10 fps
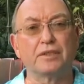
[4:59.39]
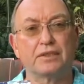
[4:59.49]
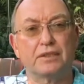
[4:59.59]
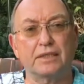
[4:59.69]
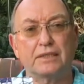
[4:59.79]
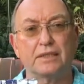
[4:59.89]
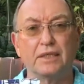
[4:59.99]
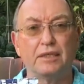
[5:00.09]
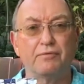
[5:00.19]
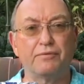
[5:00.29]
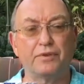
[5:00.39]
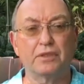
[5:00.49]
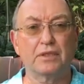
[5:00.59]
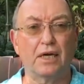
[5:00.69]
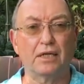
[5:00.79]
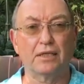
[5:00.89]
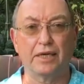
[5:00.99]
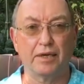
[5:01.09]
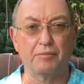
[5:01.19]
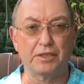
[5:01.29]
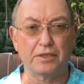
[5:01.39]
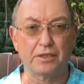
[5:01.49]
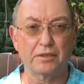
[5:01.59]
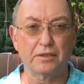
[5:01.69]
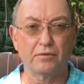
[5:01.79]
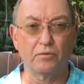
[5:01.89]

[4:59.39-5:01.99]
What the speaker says: 60 full color images